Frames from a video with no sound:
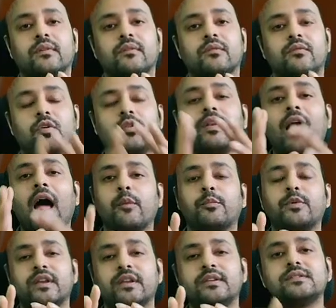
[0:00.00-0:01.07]
What will
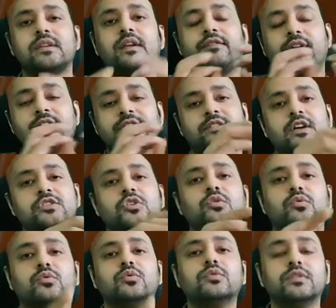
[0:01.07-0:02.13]
happen is, if I search
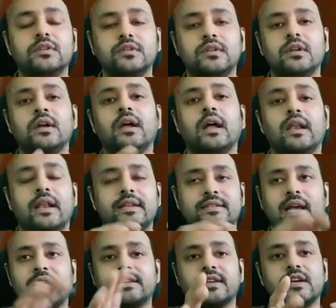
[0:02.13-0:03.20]
on Google, let's
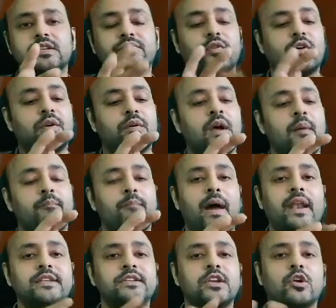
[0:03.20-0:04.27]
say I search for
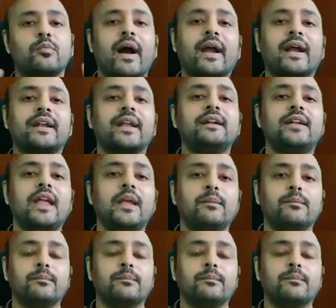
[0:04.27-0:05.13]
managing a marketing team,